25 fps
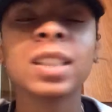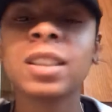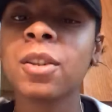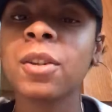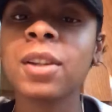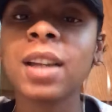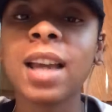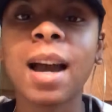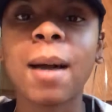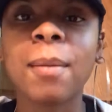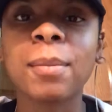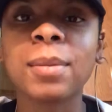
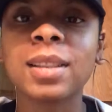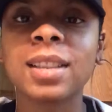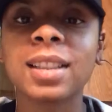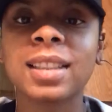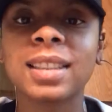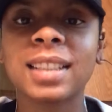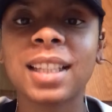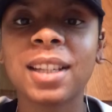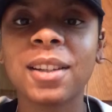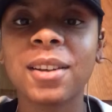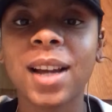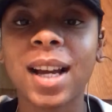yeah, I'm just gonna
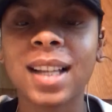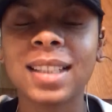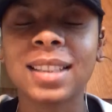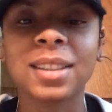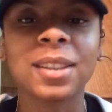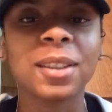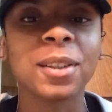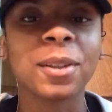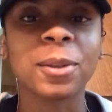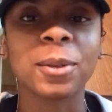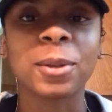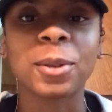tell you guys a
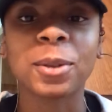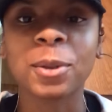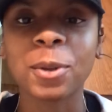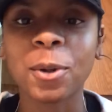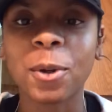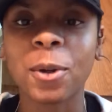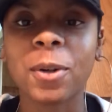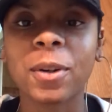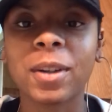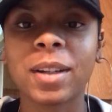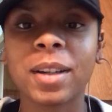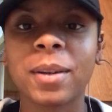little
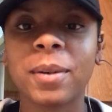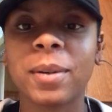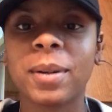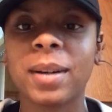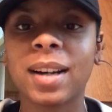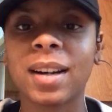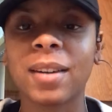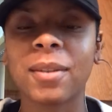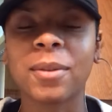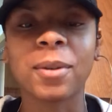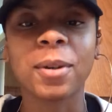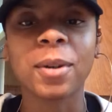story or
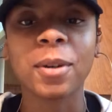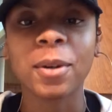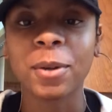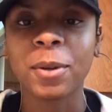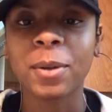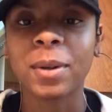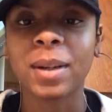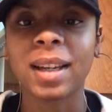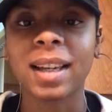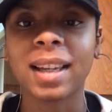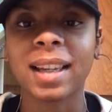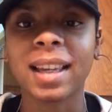whatever real
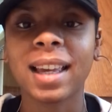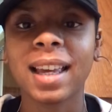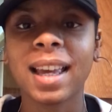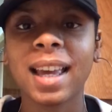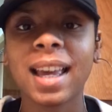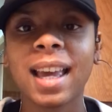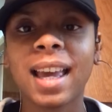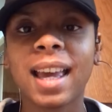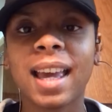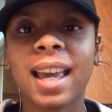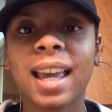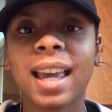quick,
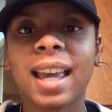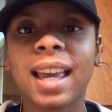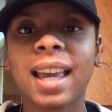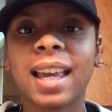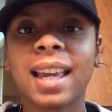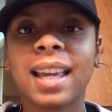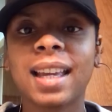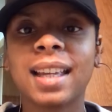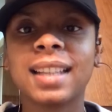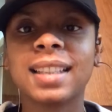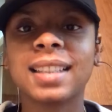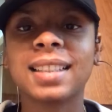
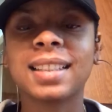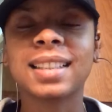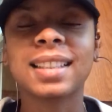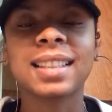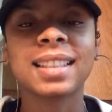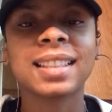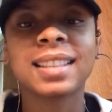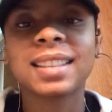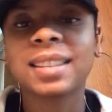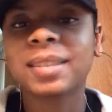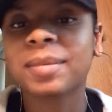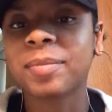and
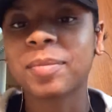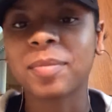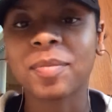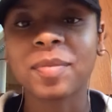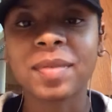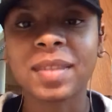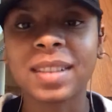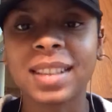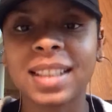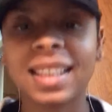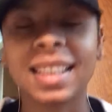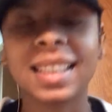
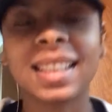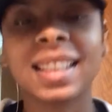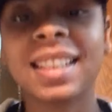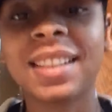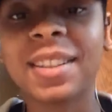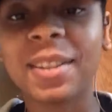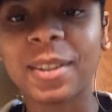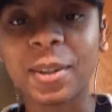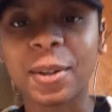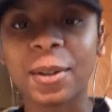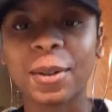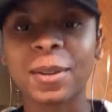just
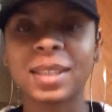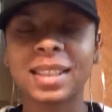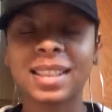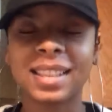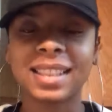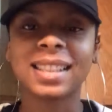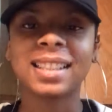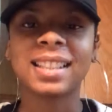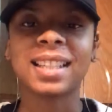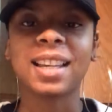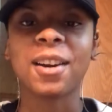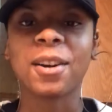
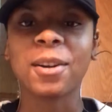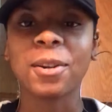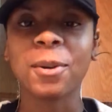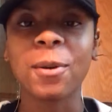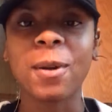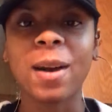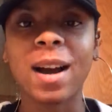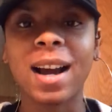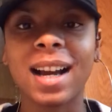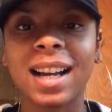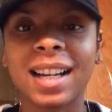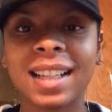tell you
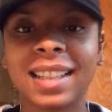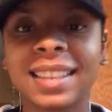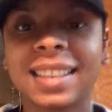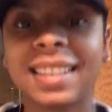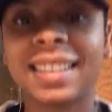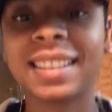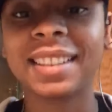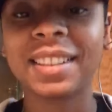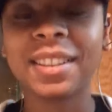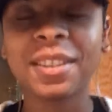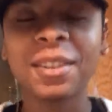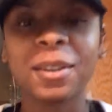guys,
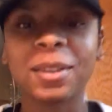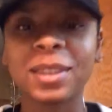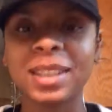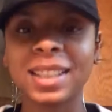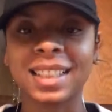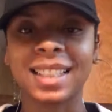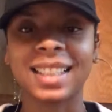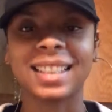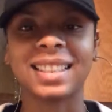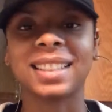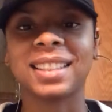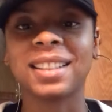
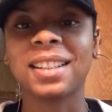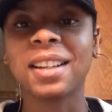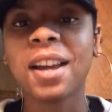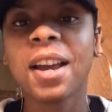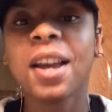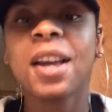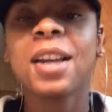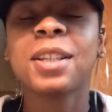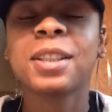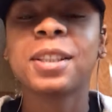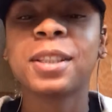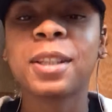just listen.
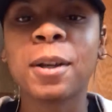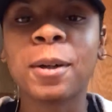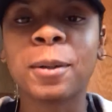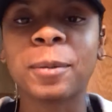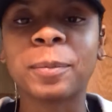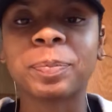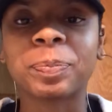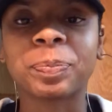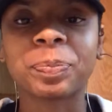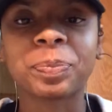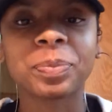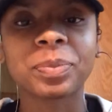
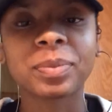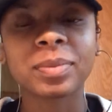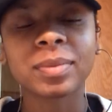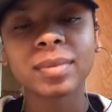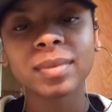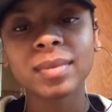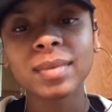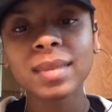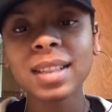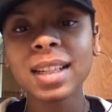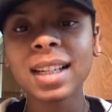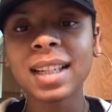So
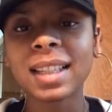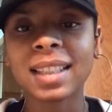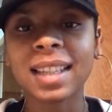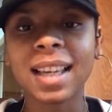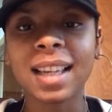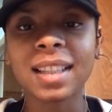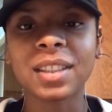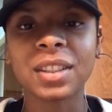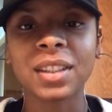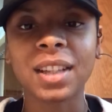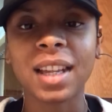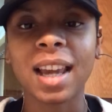
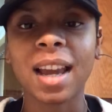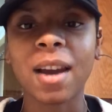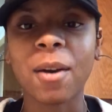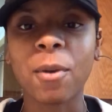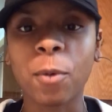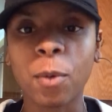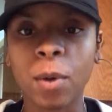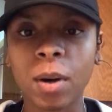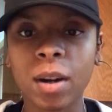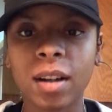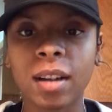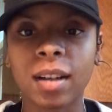yesterday at
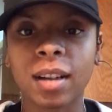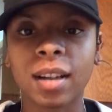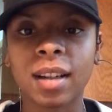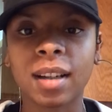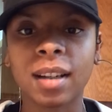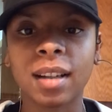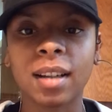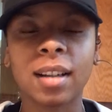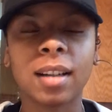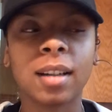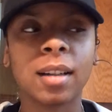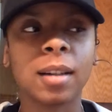work,
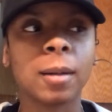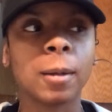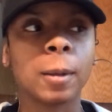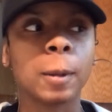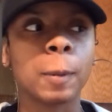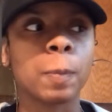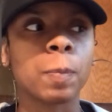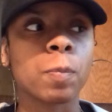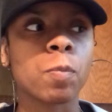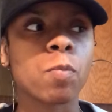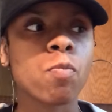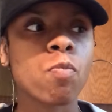
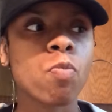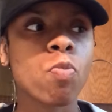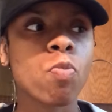and